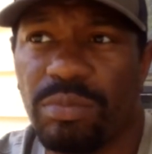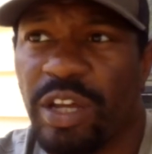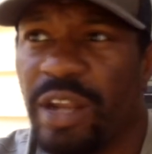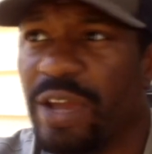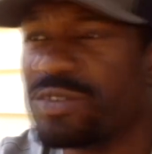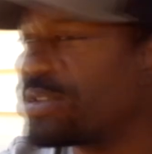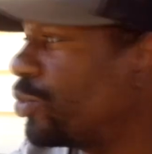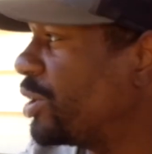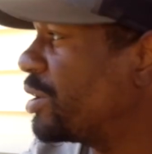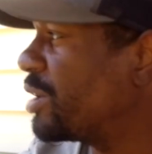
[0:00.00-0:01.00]
announce the
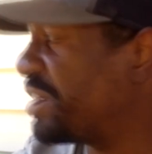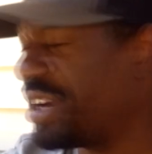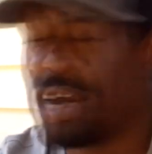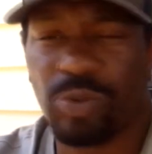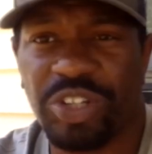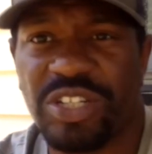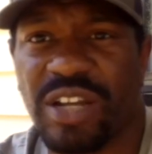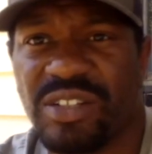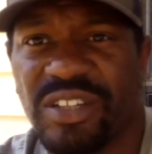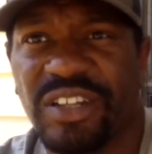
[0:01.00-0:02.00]
winner, and then I'll reach
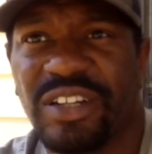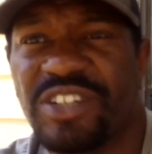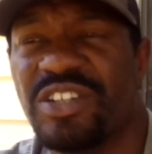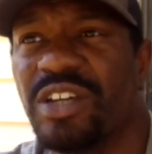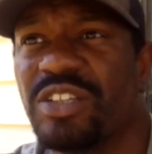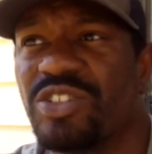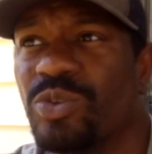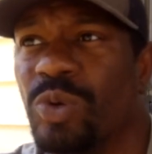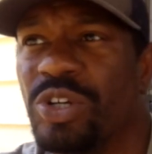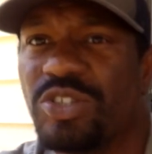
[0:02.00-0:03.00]
out to you to let you know that you
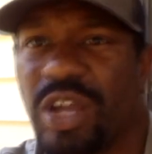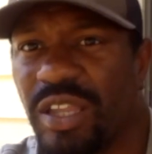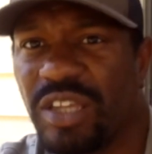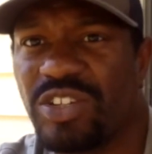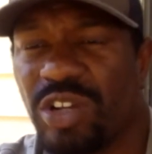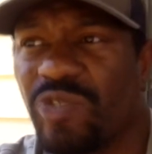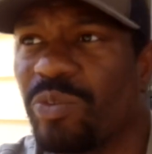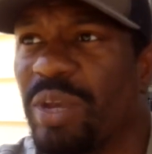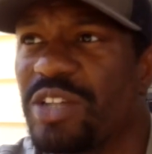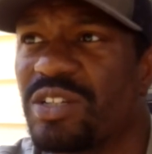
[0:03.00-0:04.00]
won, so I can get your
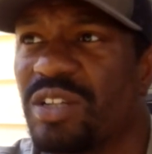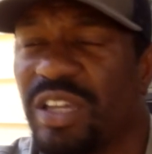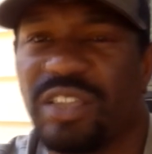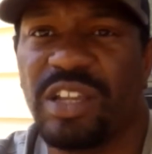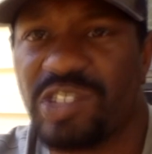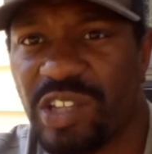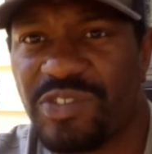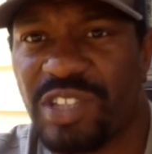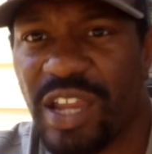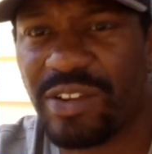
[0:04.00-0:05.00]
information to get that stuff
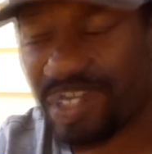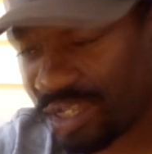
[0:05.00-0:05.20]
sent out to